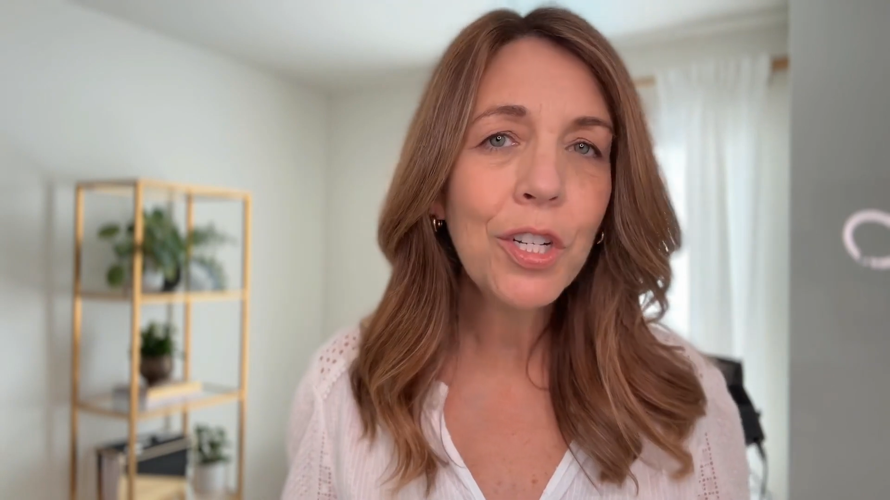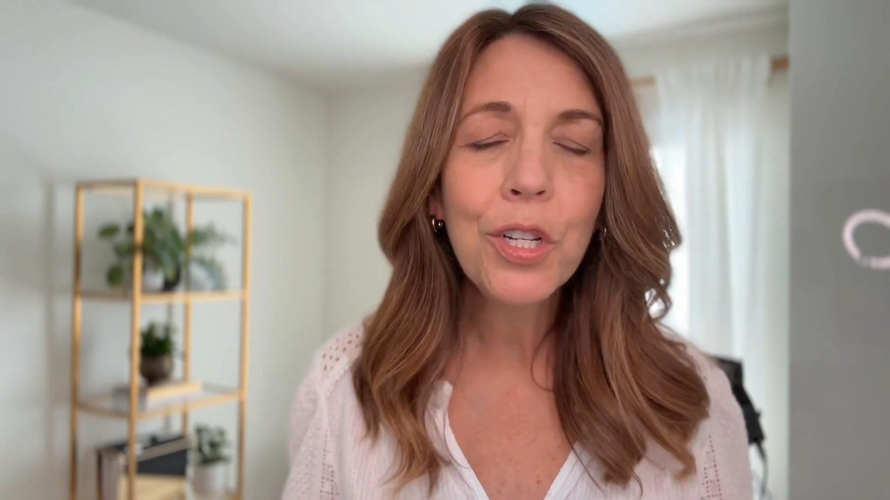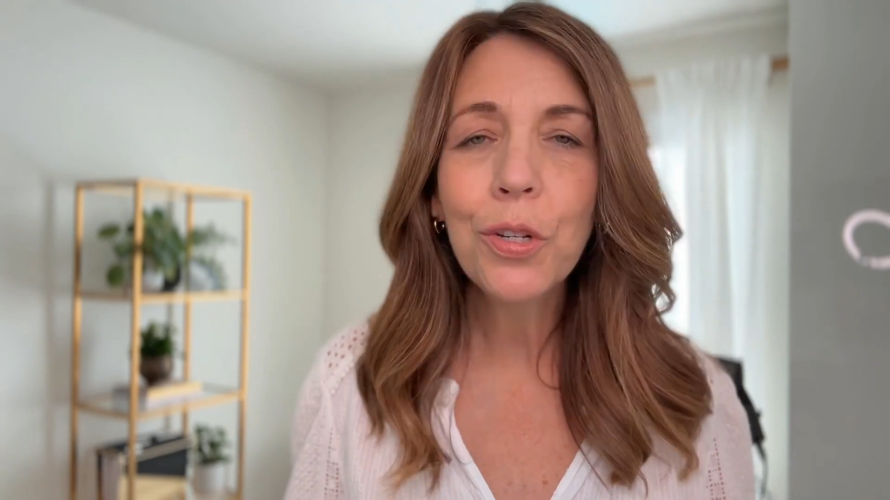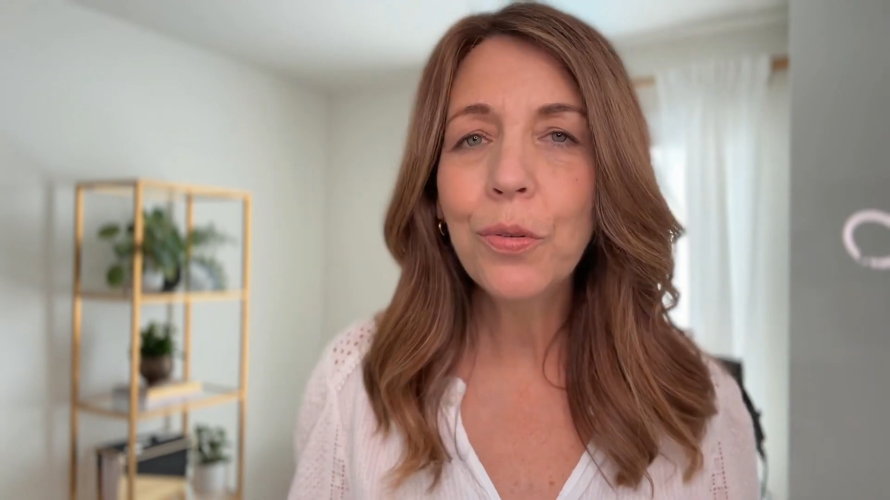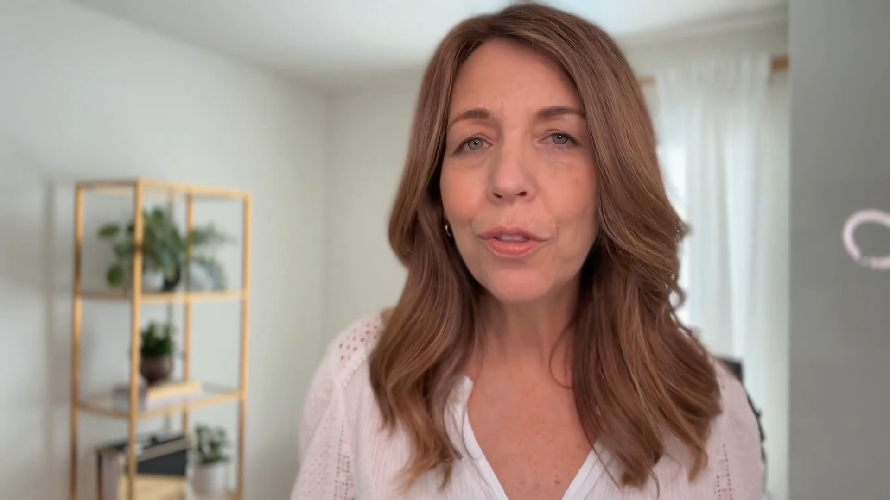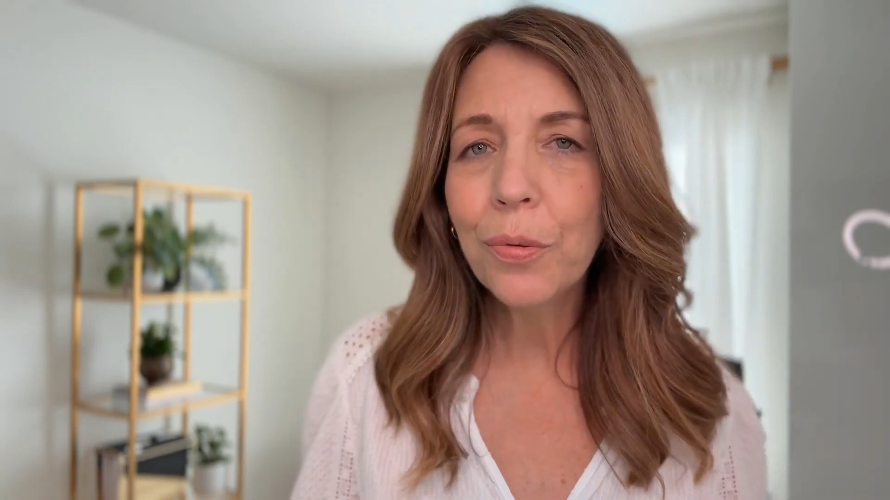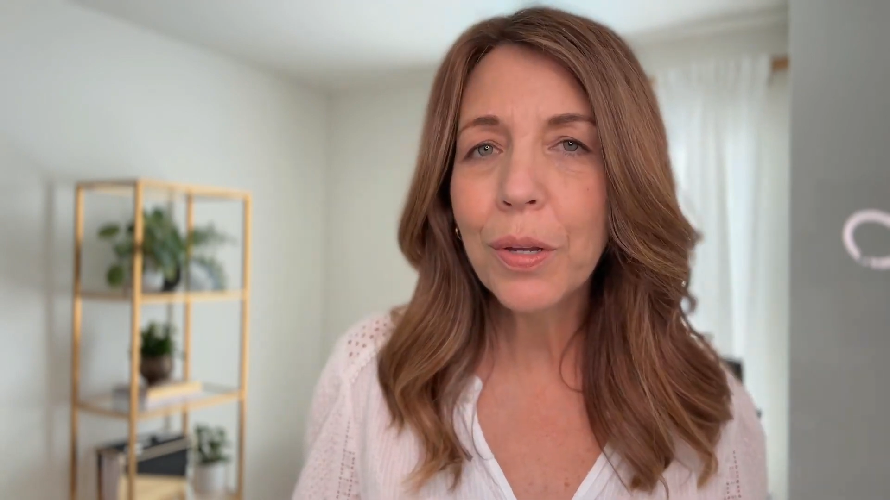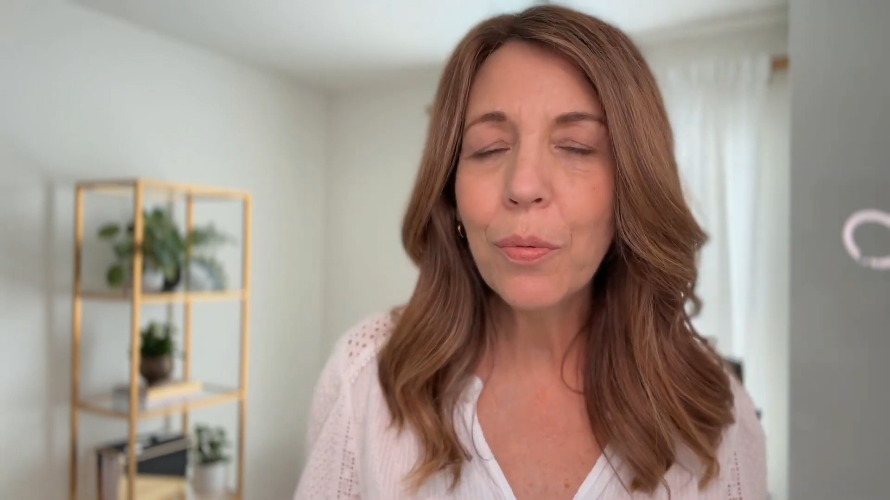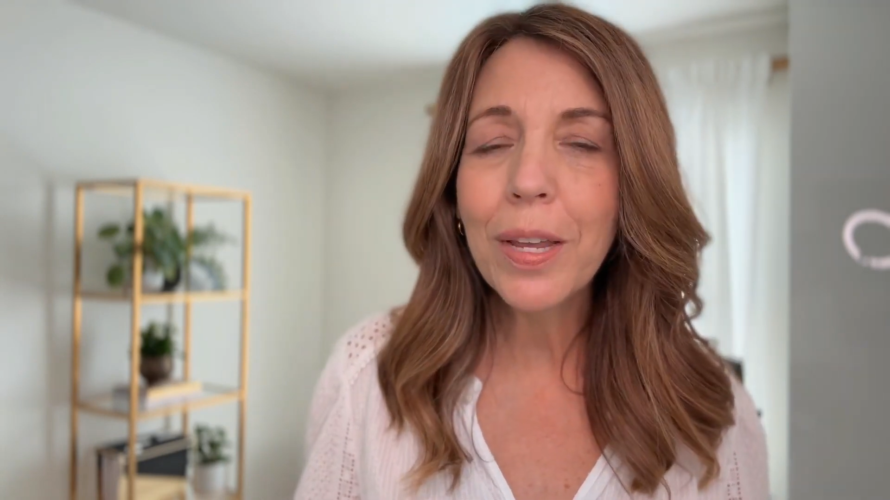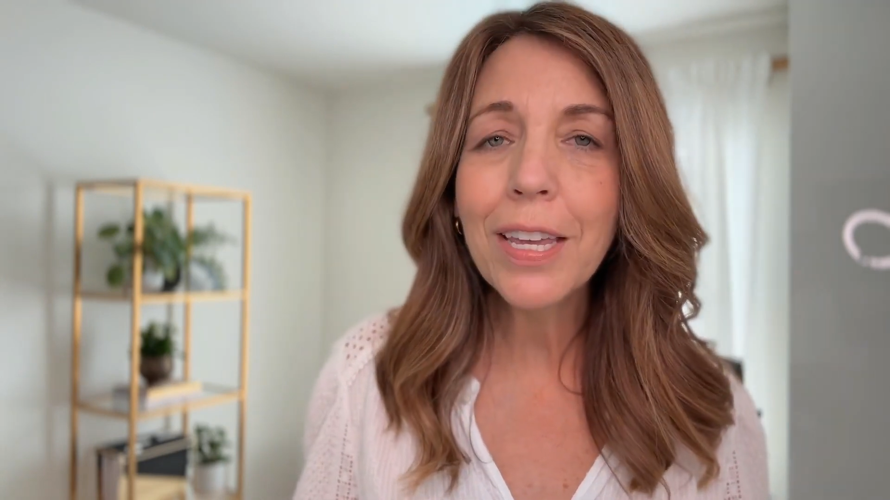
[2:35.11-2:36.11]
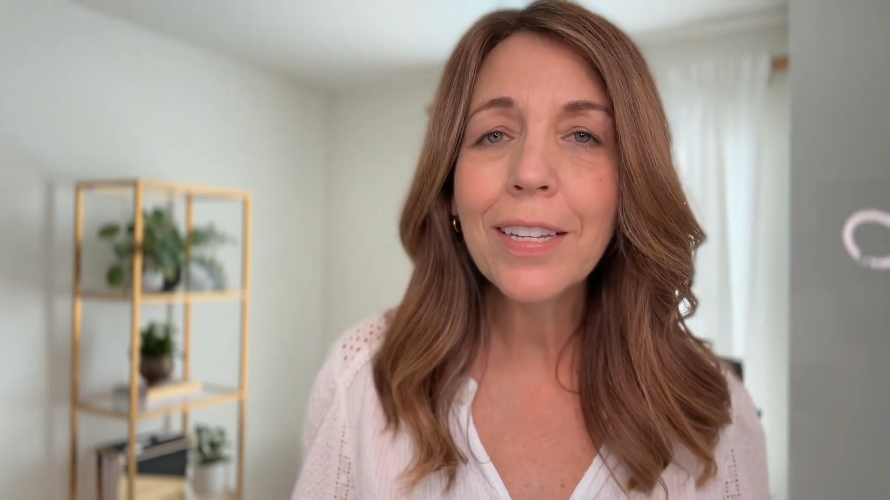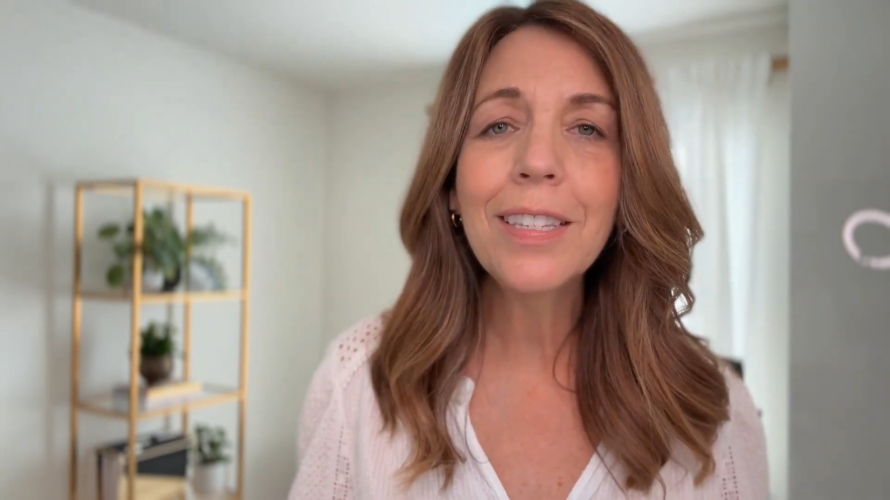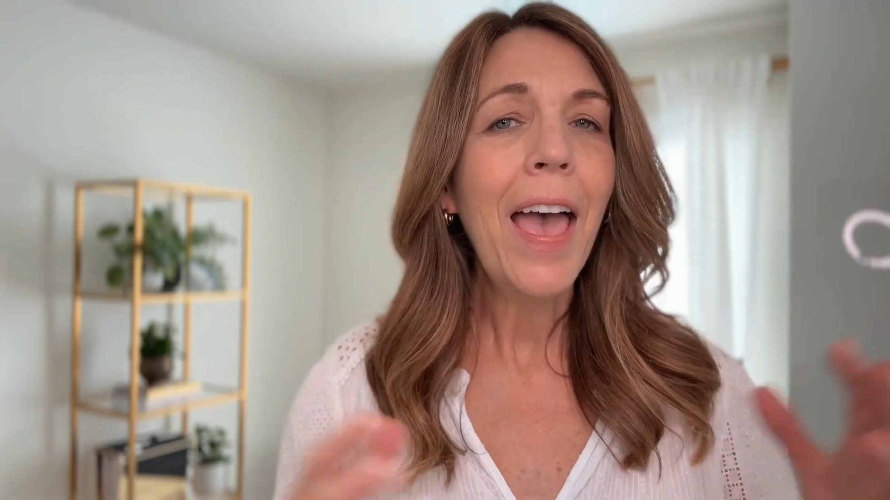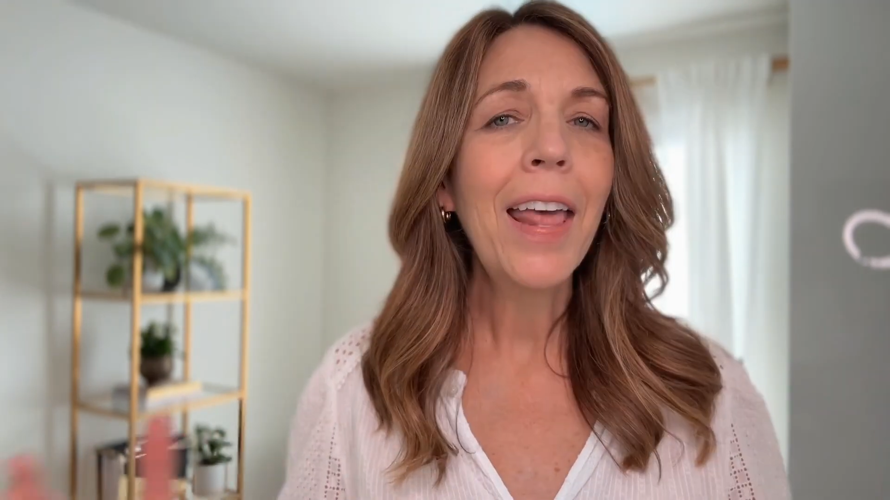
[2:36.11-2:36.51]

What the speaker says: 2 to 3 weeks,